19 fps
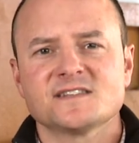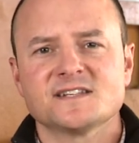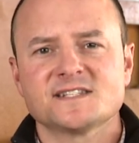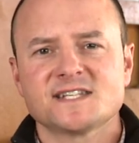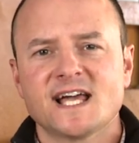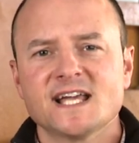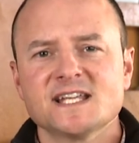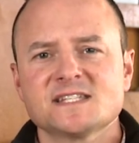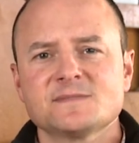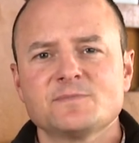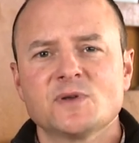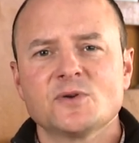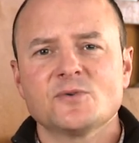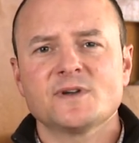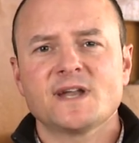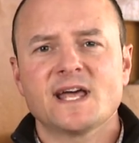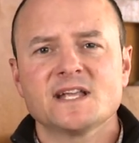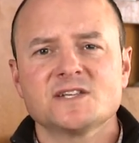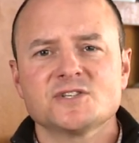the Taste
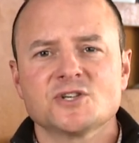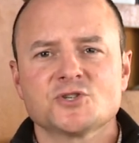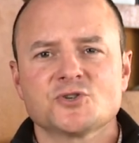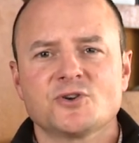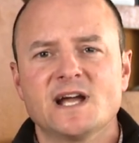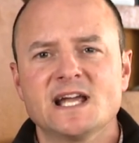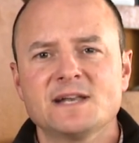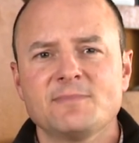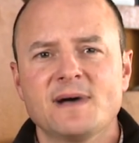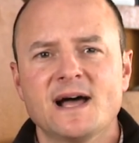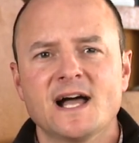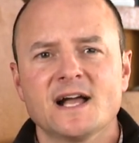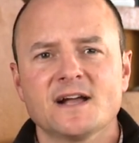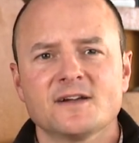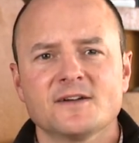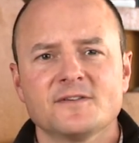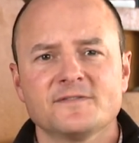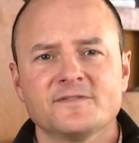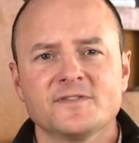Pure Nature trademark
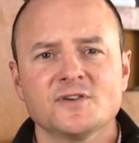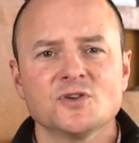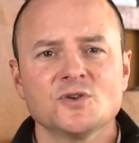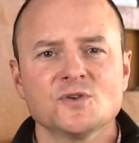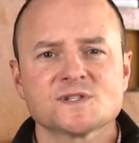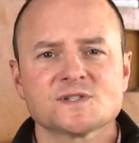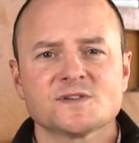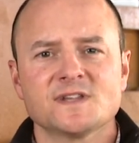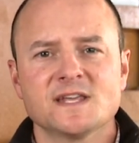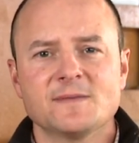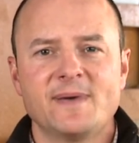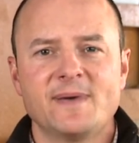for use on their